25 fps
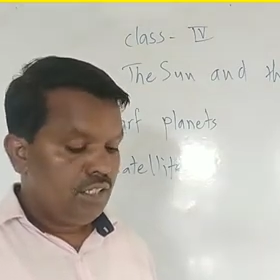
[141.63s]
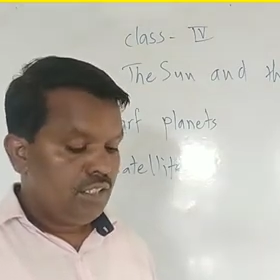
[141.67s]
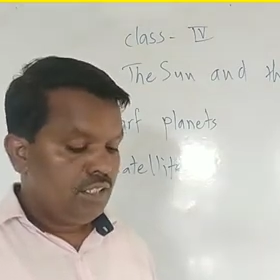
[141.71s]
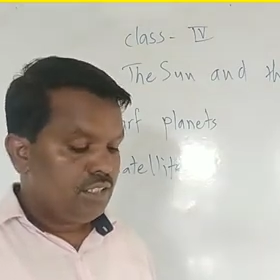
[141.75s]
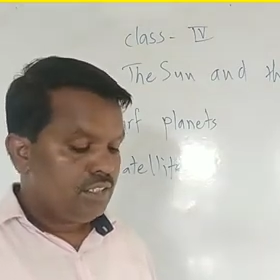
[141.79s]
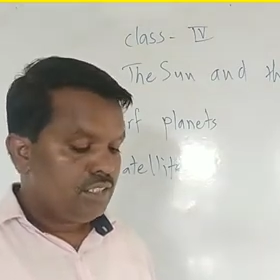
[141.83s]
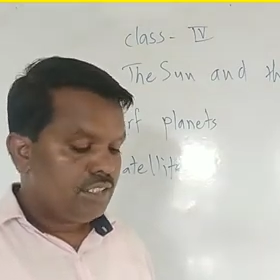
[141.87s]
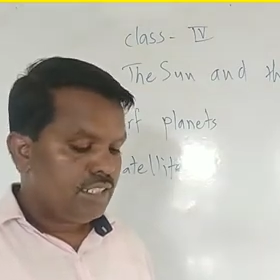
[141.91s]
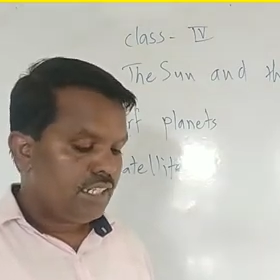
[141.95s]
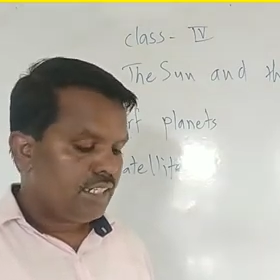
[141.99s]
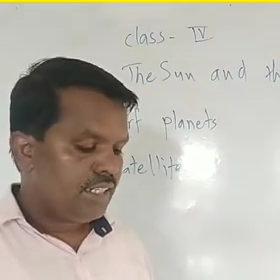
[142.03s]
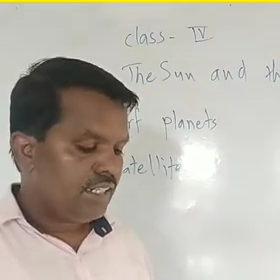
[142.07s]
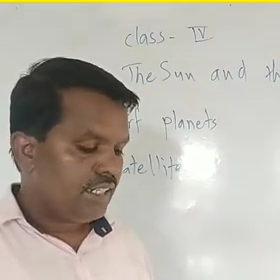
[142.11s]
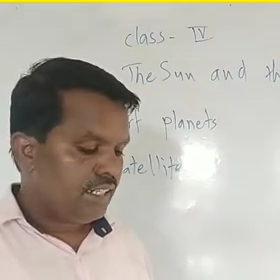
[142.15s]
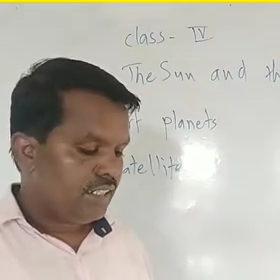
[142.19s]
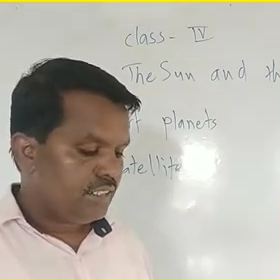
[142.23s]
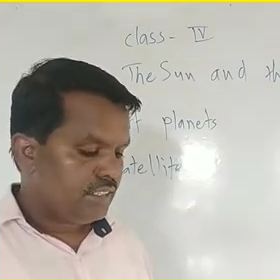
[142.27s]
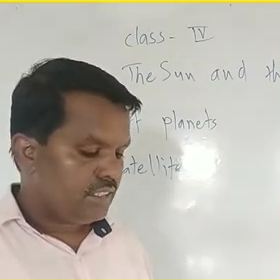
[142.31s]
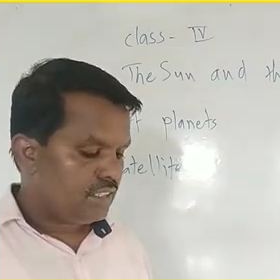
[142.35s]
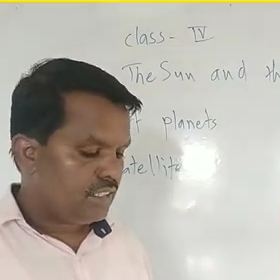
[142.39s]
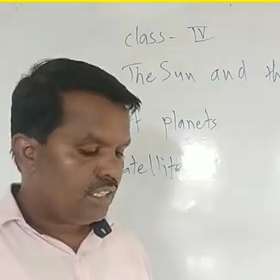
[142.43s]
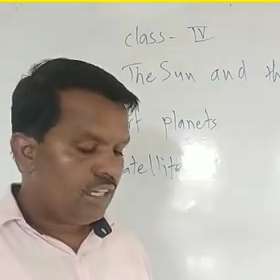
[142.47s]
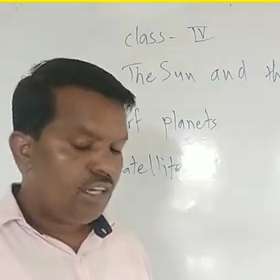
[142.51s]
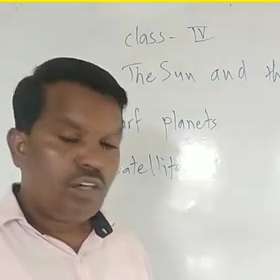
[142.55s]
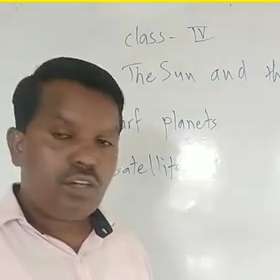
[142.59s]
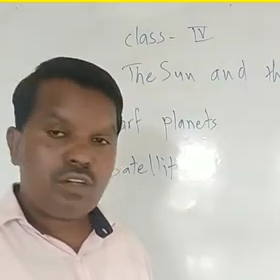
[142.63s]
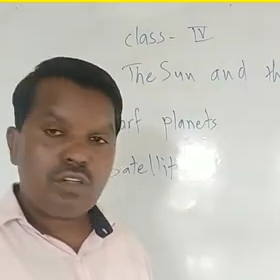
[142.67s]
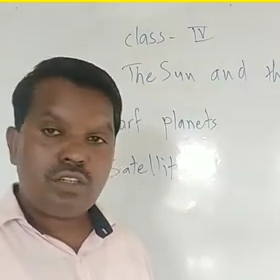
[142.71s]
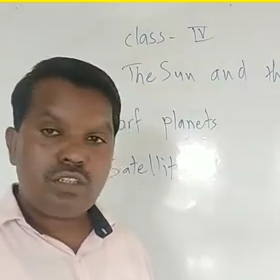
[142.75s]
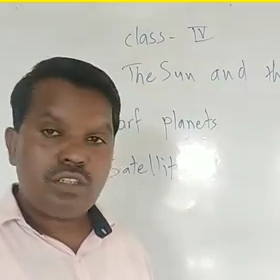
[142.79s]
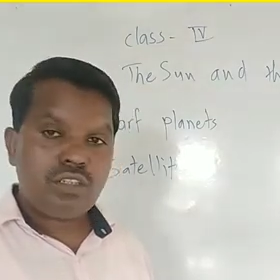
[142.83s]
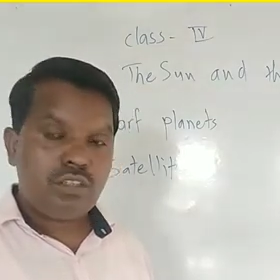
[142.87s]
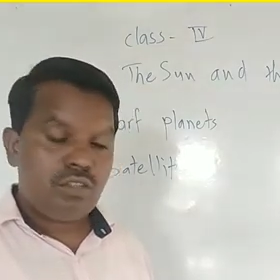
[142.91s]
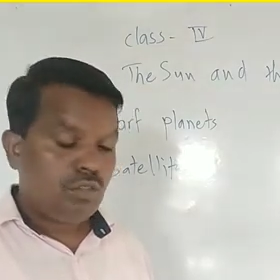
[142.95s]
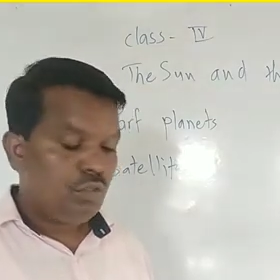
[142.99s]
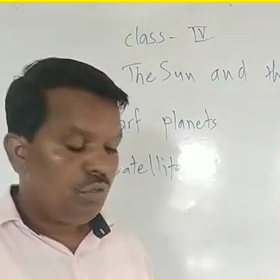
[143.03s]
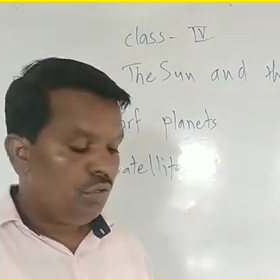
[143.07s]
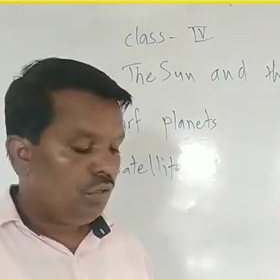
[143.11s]
satellites
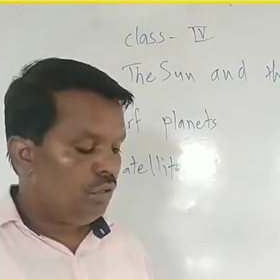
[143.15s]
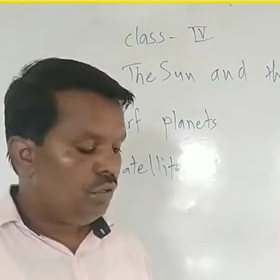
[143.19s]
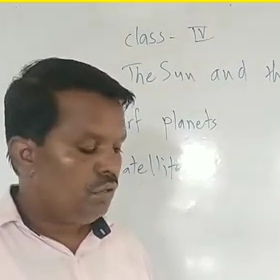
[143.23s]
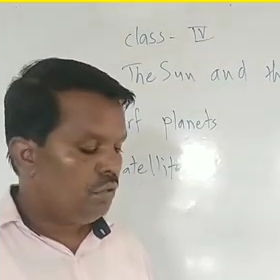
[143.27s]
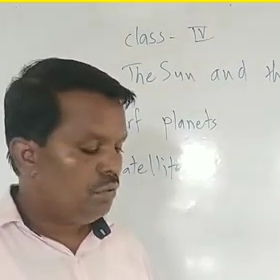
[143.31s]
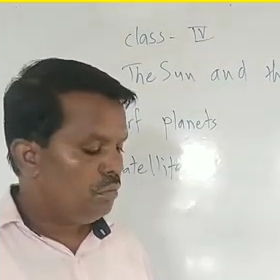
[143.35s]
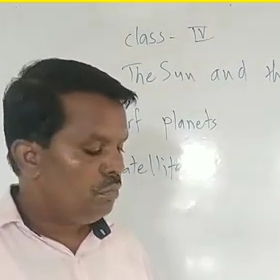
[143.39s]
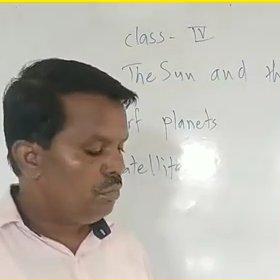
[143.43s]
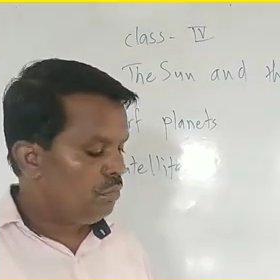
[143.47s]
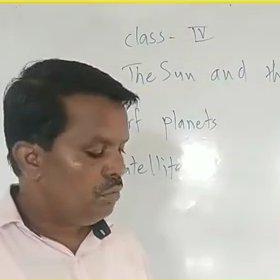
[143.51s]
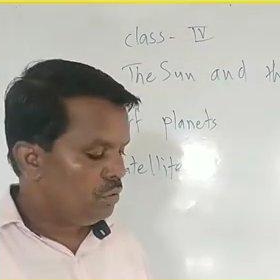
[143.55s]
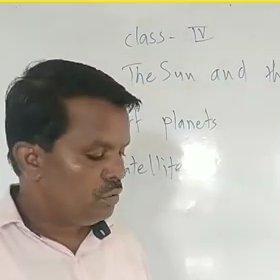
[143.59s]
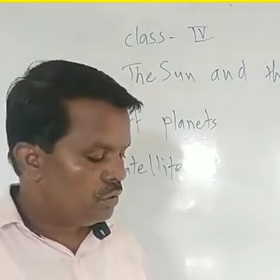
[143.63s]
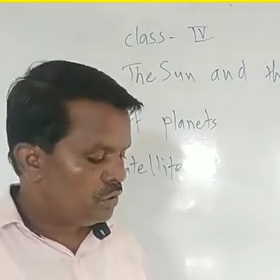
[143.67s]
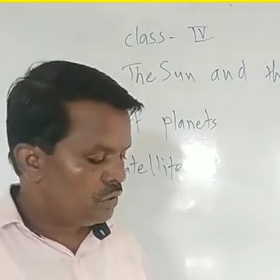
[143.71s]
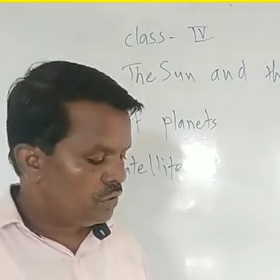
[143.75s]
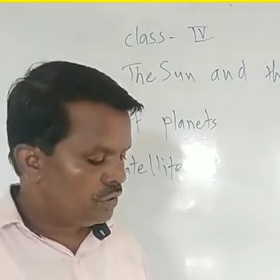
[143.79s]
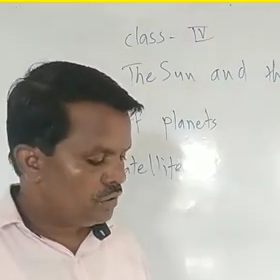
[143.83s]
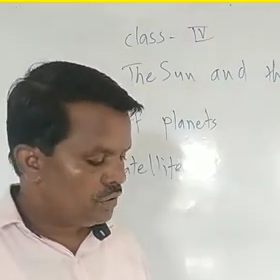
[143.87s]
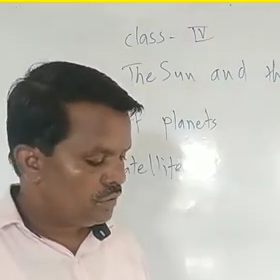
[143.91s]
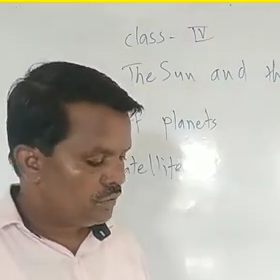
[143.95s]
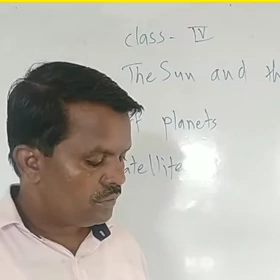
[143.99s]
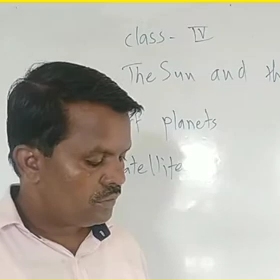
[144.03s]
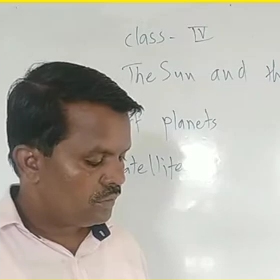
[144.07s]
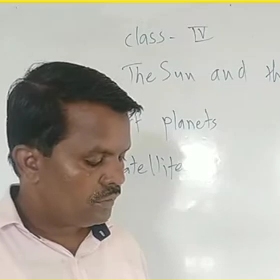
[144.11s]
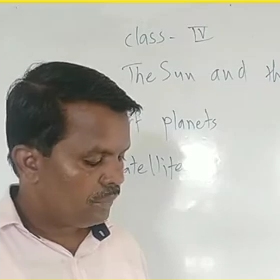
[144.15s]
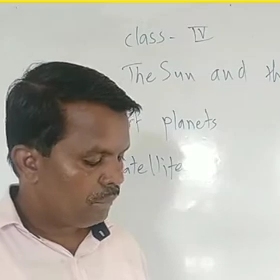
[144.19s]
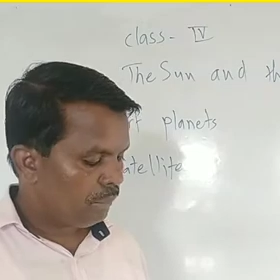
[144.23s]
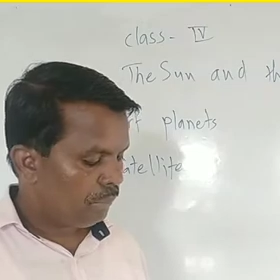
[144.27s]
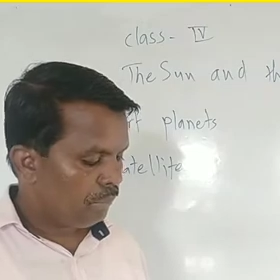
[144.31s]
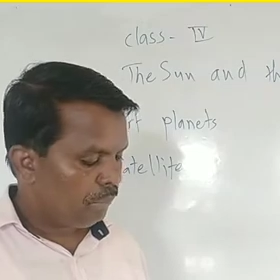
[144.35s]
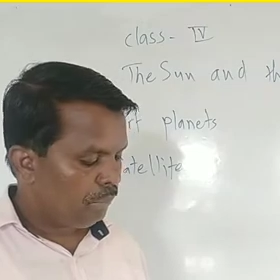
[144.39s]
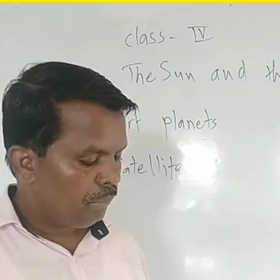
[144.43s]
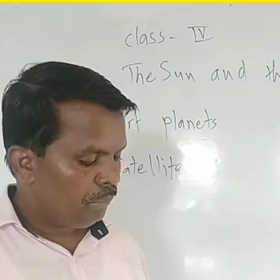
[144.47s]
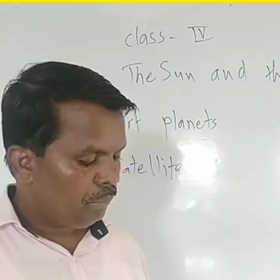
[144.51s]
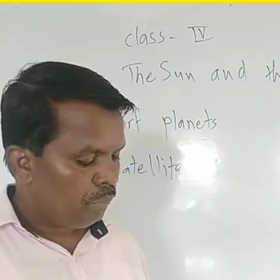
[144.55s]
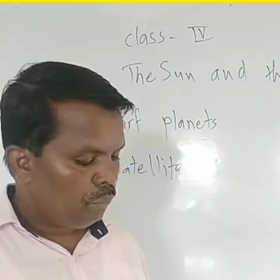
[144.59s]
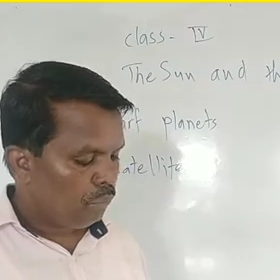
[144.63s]
or no moons.
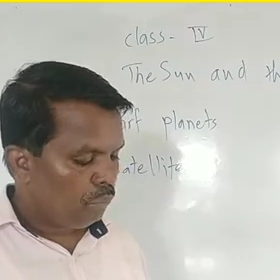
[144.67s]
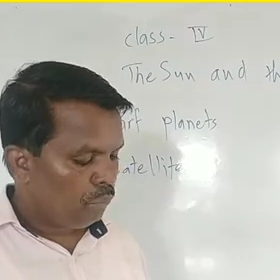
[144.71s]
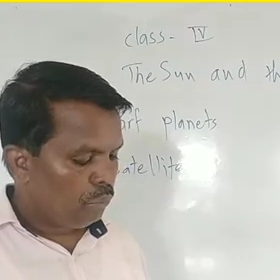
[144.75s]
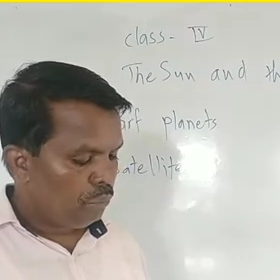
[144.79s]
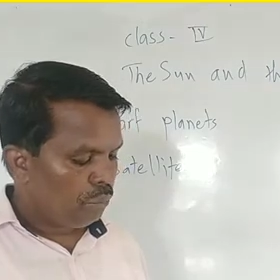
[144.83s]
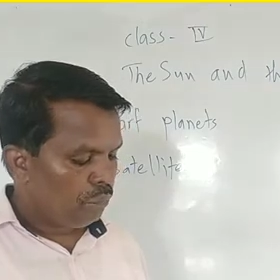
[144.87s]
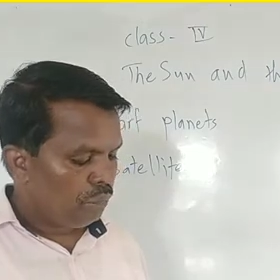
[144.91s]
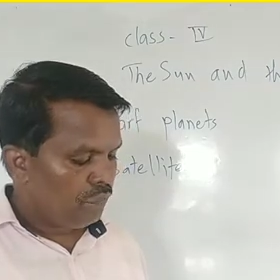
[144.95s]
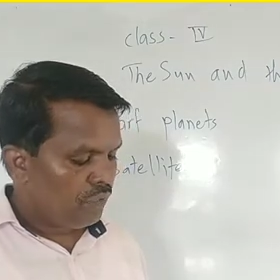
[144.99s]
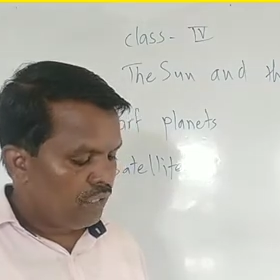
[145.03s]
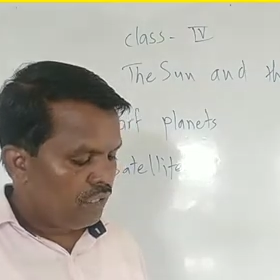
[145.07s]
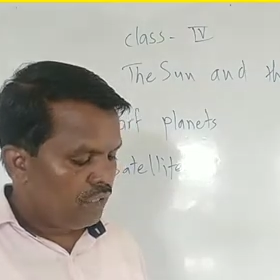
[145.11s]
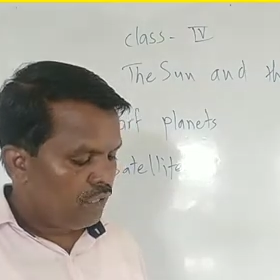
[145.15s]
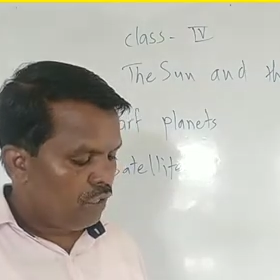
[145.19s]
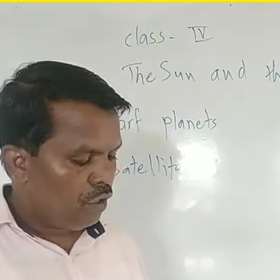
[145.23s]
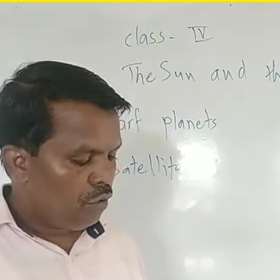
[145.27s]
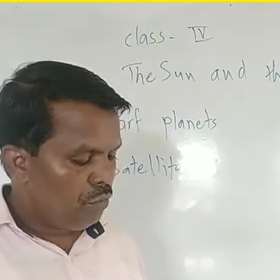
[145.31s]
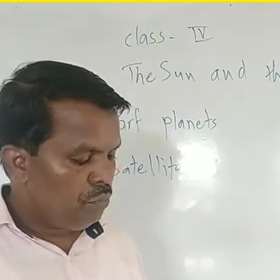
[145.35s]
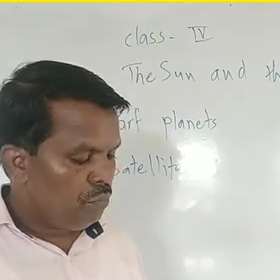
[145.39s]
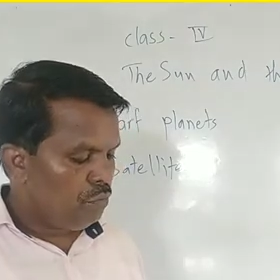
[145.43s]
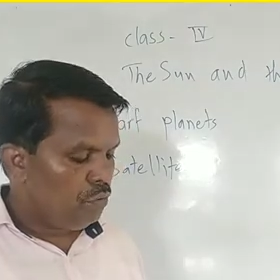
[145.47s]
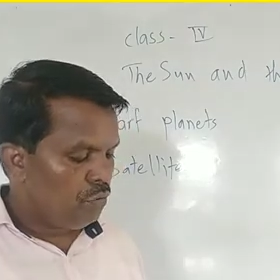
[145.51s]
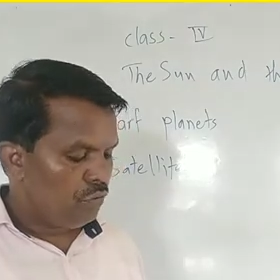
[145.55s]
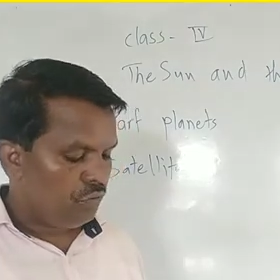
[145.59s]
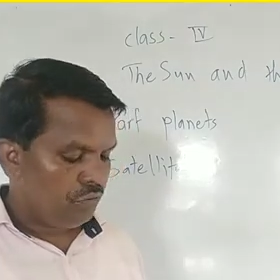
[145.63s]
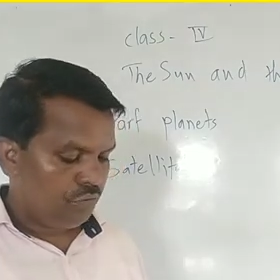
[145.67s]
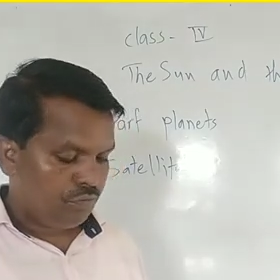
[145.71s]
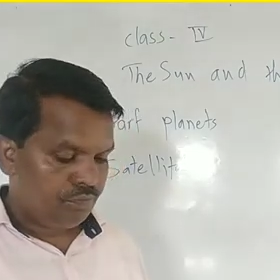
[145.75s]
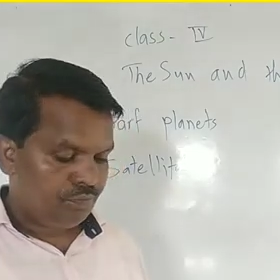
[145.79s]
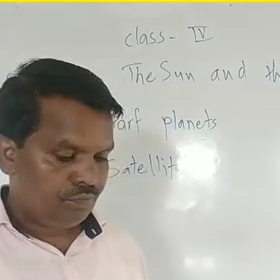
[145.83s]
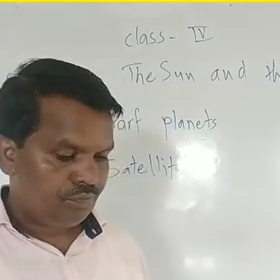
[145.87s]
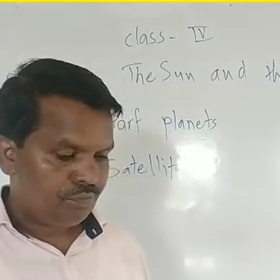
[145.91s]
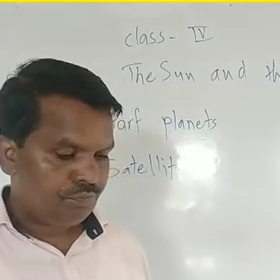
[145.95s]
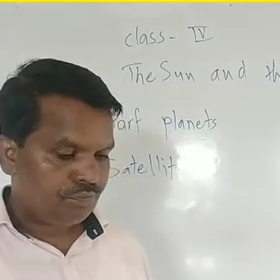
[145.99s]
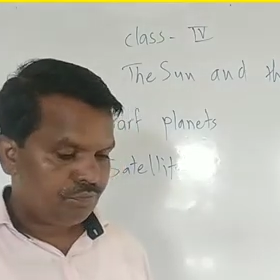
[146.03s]
Now moon.